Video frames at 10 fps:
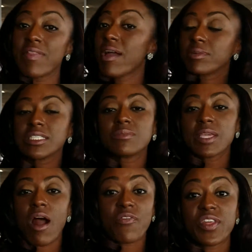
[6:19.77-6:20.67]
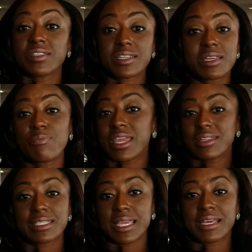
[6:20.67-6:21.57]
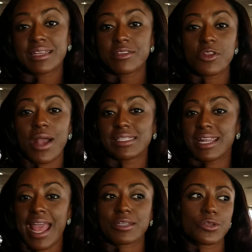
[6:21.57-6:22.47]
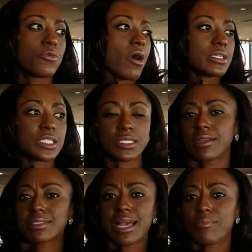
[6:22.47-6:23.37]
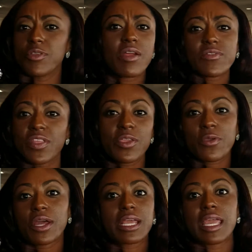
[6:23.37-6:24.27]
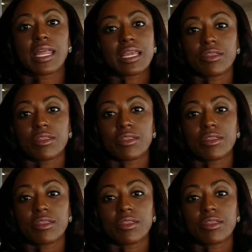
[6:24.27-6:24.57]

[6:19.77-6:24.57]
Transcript: And that was just me authentically being Tina. As an actor, you audition all the time. You never think you're going to get it.